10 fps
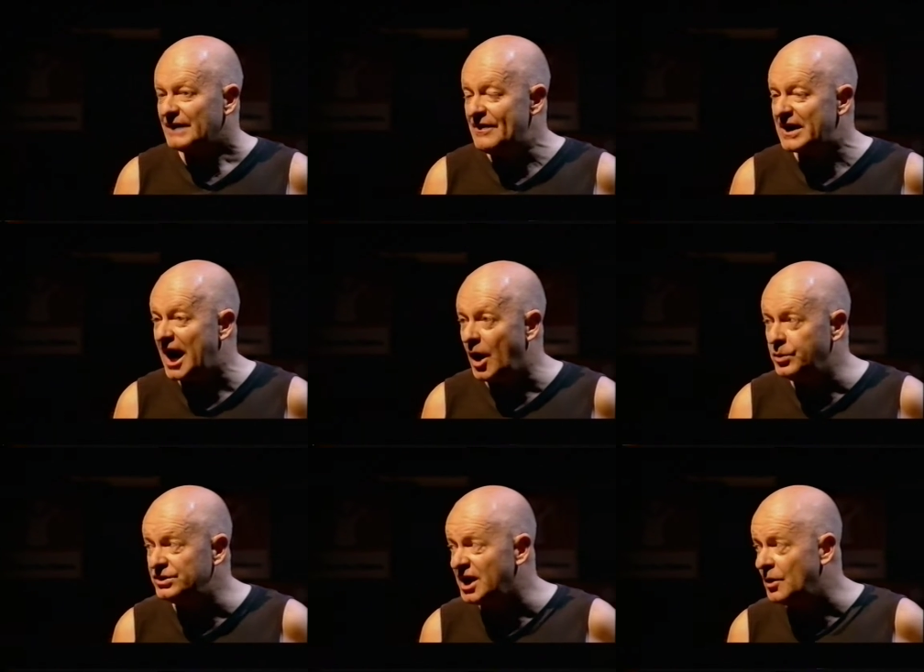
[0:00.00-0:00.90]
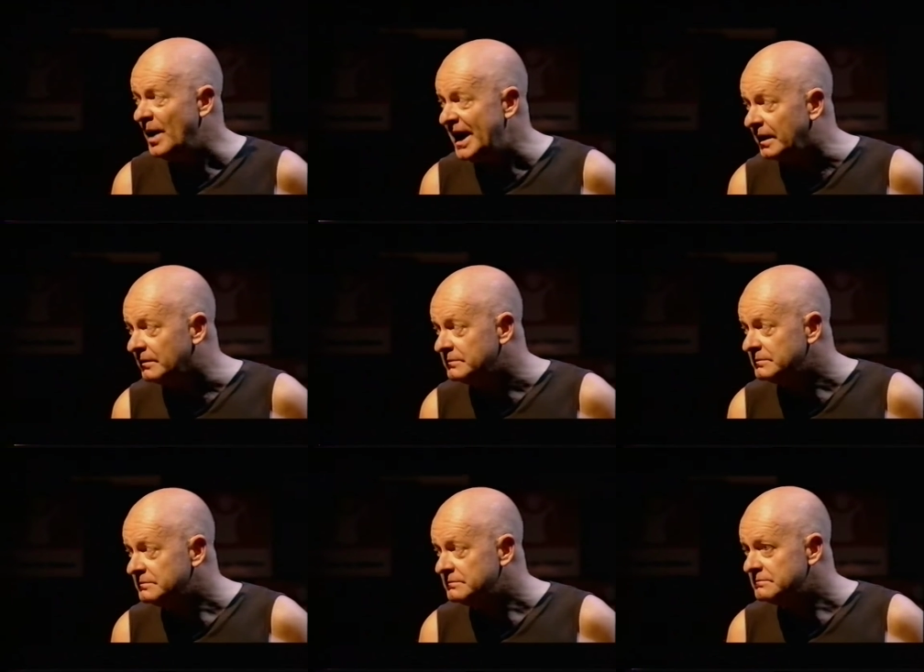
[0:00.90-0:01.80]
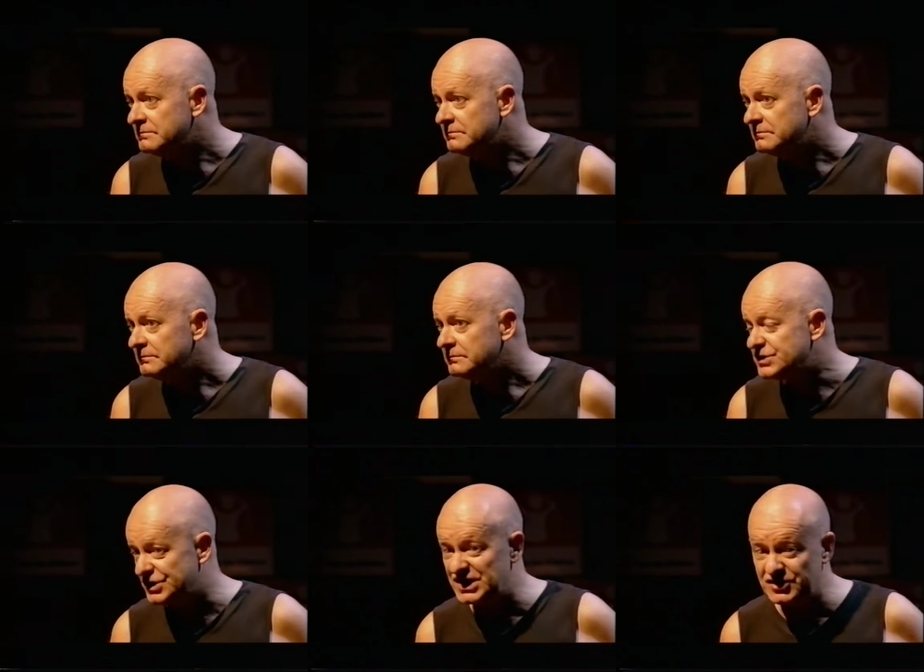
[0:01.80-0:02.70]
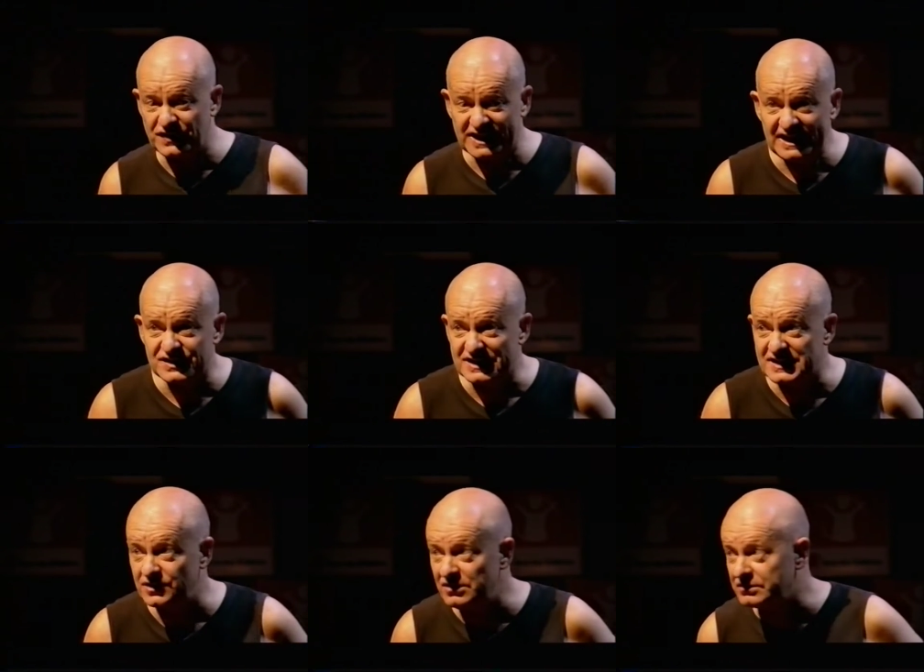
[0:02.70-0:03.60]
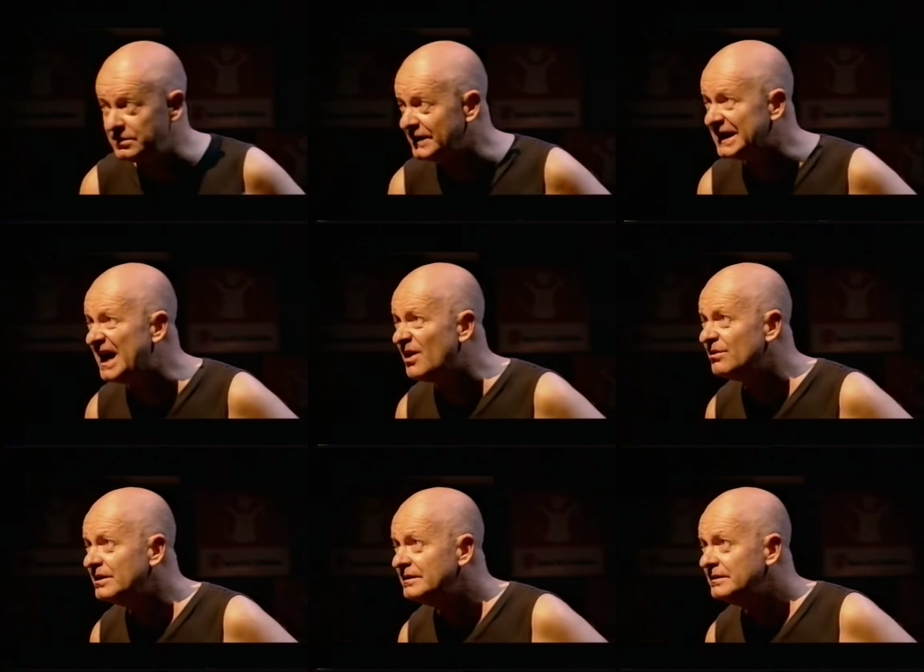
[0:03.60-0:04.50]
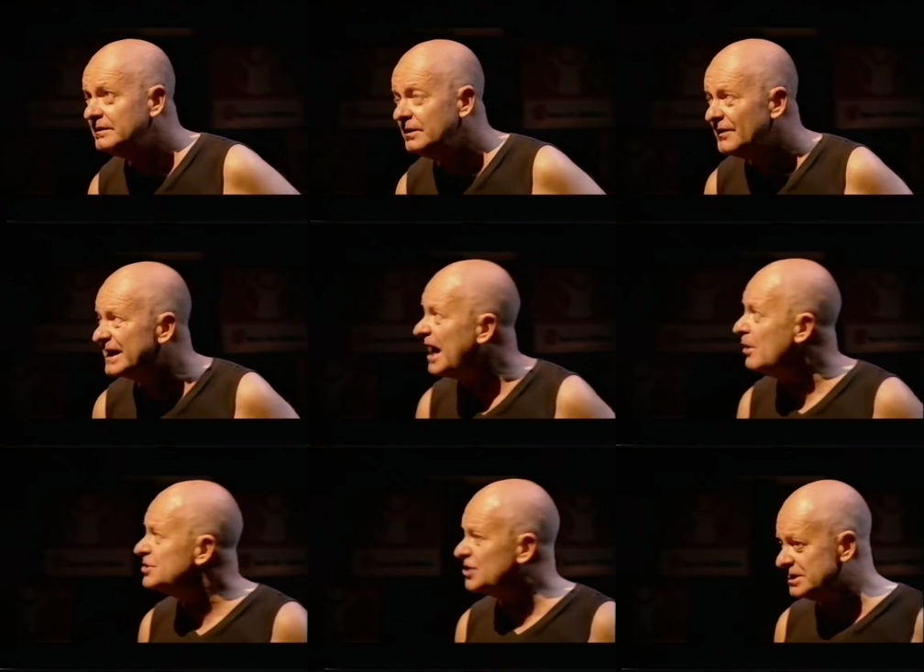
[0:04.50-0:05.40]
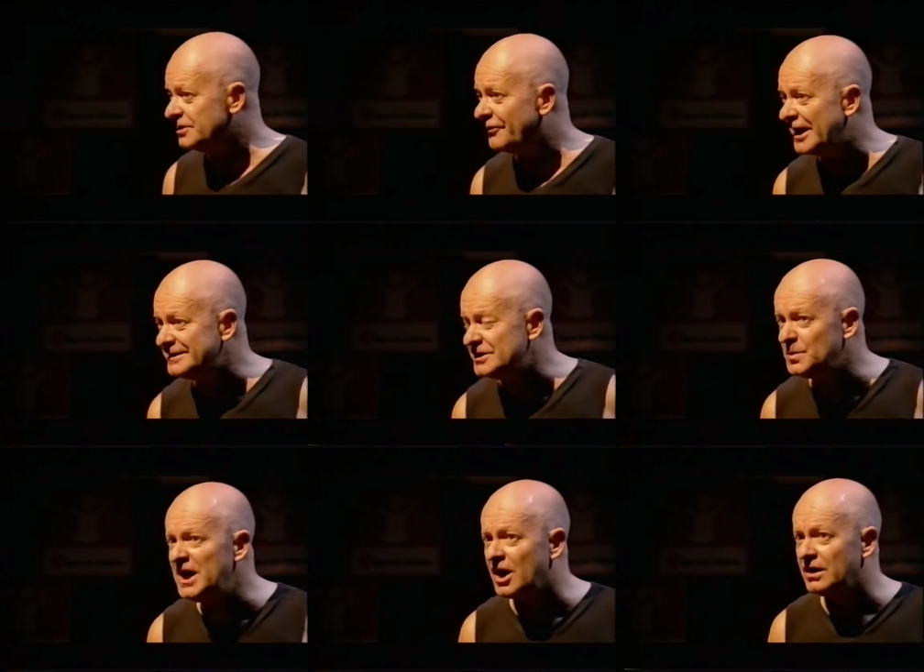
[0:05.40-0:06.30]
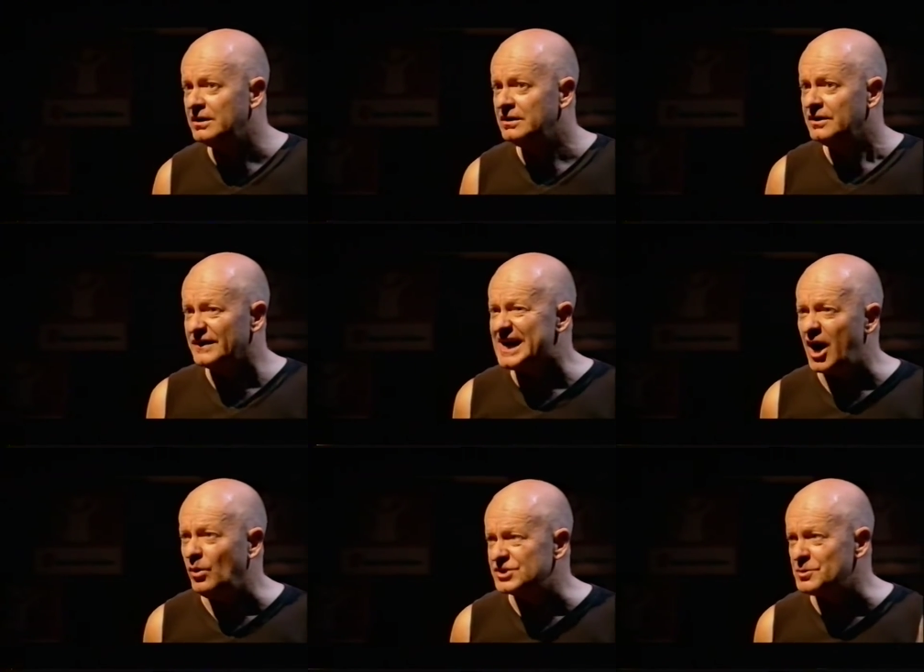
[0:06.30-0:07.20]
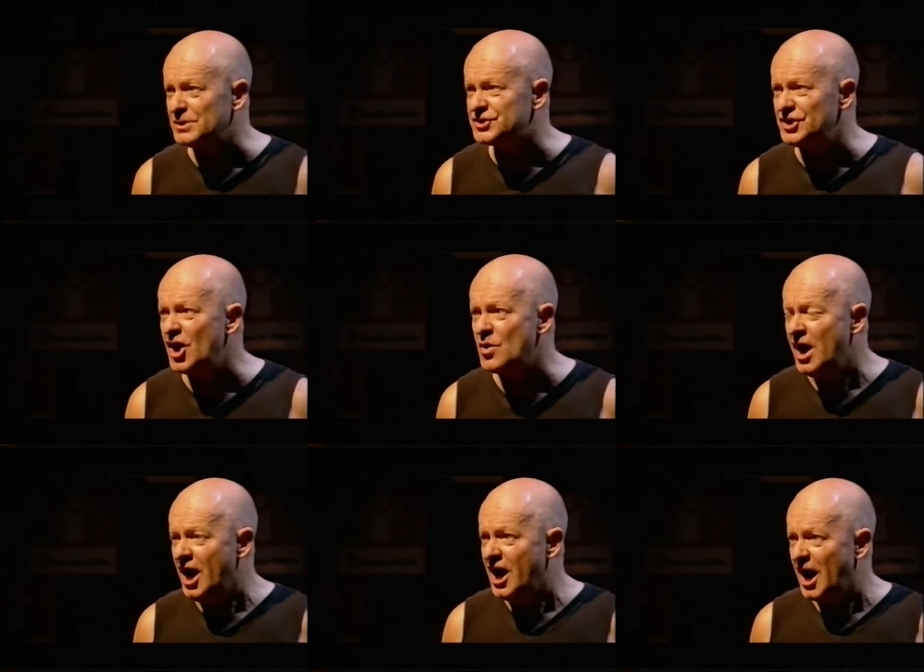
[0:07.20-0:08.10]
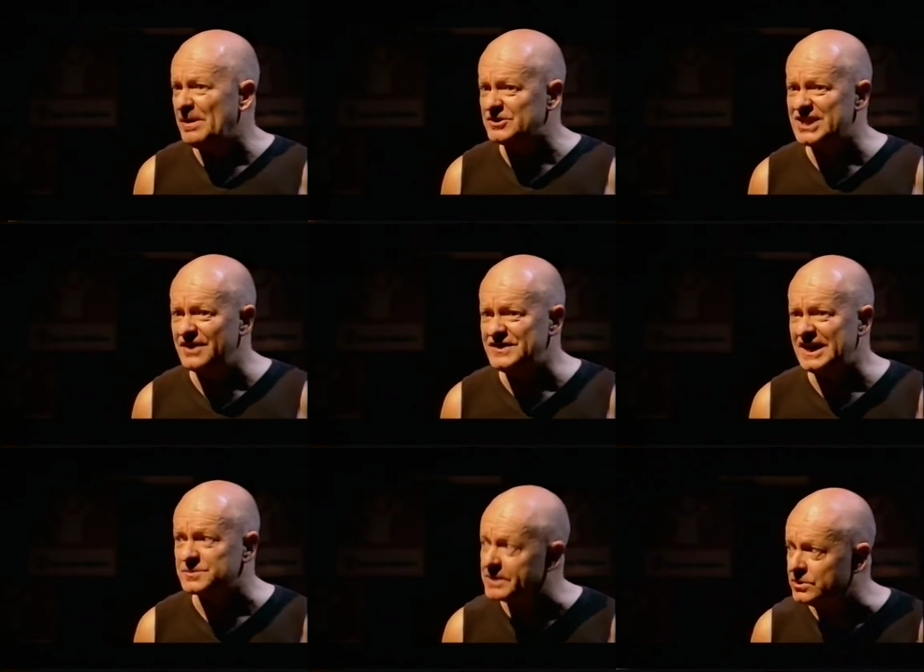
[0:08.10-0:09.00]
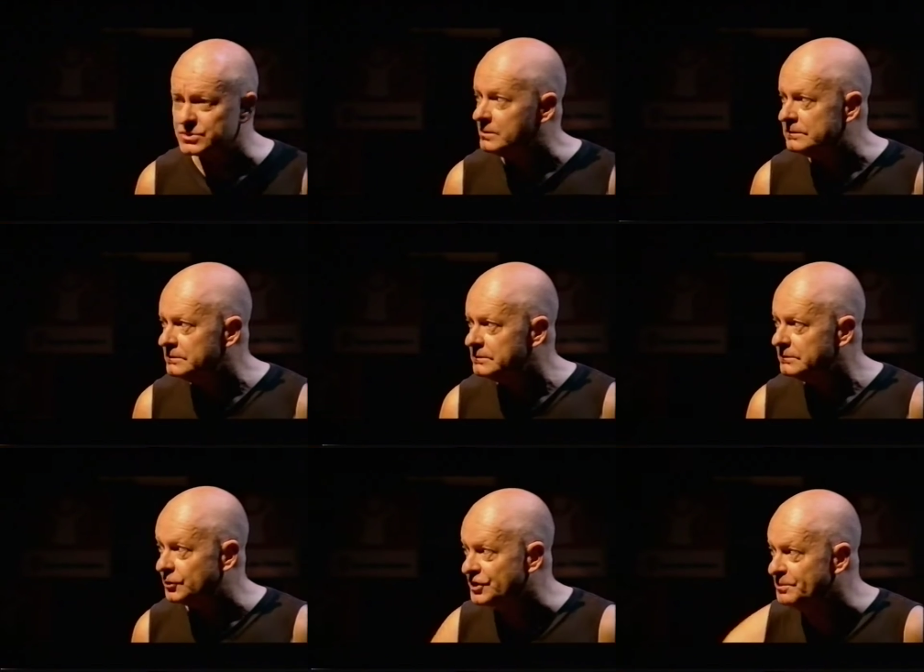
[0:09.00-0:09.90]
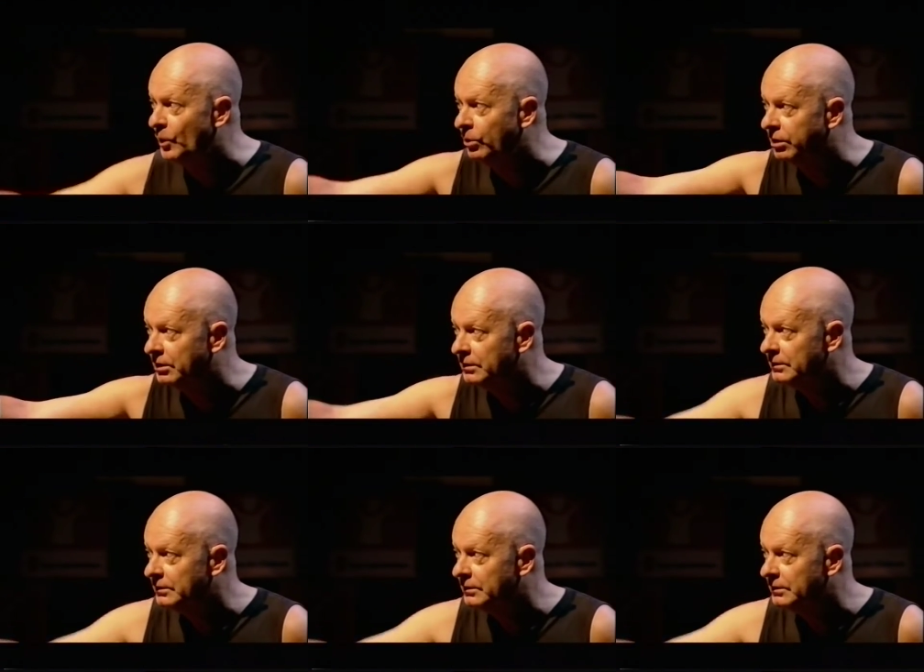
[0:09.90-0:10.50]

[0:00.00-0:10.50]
And the cow wouldn't go away. So I said to the kids, I said, look at the cow. The cow is just as frightened as we are. The cow also wants to know about safe sex because look at the bull.